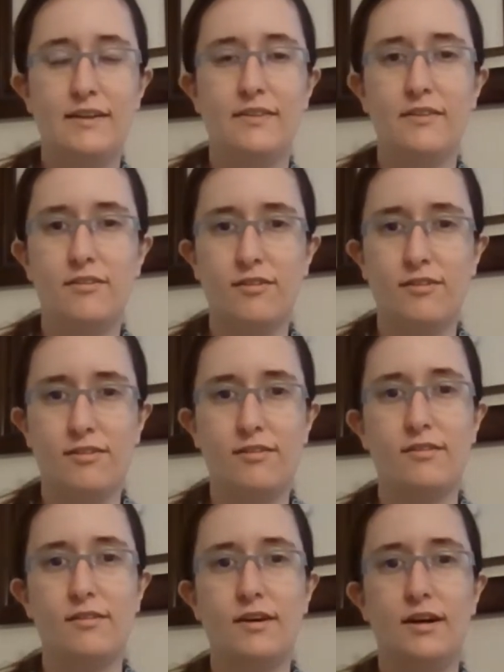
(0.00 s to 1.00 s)
This is
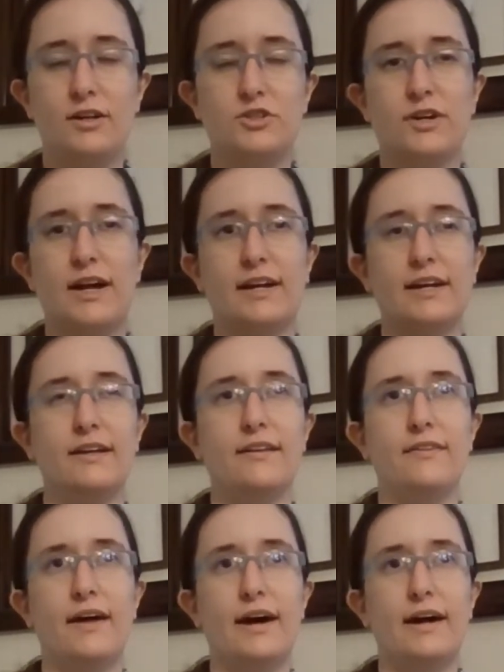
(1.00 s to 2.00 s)
a dragon
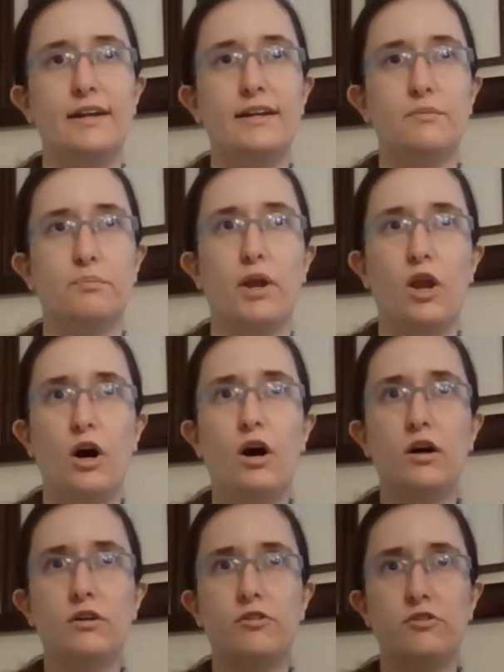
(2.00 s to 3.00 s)
that belongs